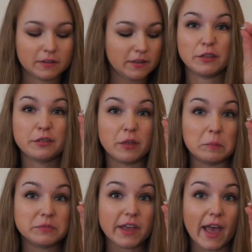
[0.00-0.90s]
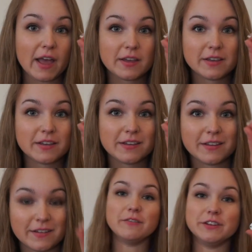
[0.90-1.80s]
a thumbtack,
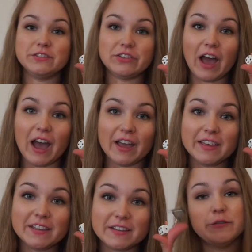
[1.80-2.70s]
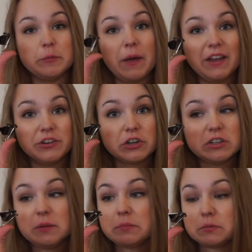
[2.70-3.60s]
a die, a binder
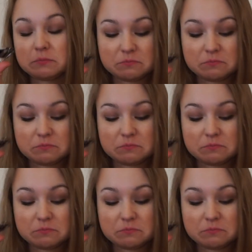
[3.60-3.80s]
clip,